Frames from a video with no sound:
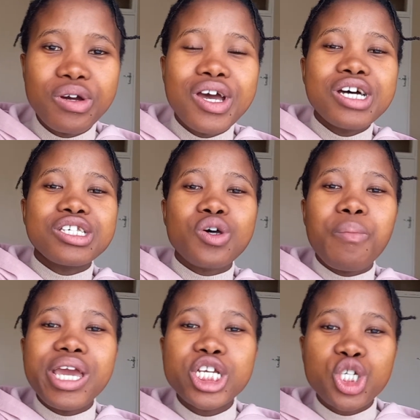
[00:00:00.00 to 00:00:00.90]
So make
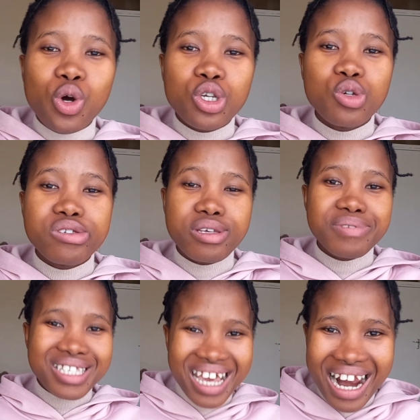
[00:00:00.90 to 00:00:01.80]
sure to
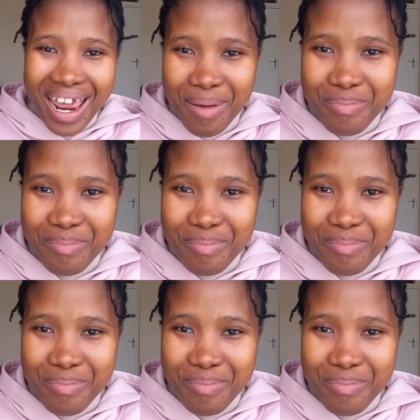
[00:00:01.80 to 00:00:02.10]
subscribe,